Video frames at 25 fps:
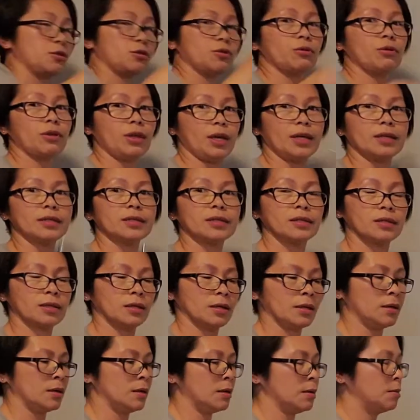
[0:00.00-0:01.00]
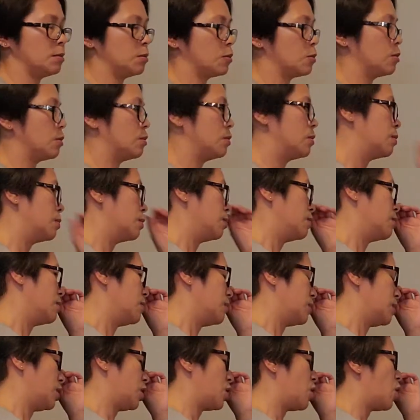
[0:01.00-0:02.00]
do this,
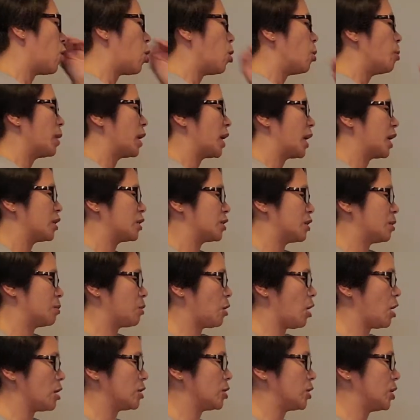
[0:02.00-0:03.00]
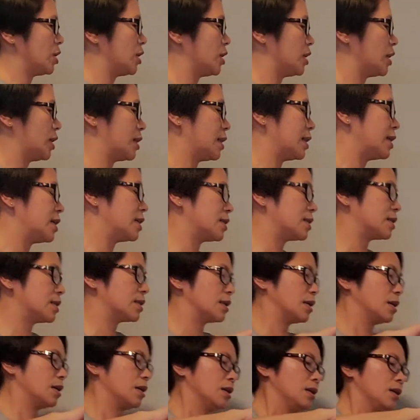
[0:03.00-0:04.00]
the combing and the brushing, at least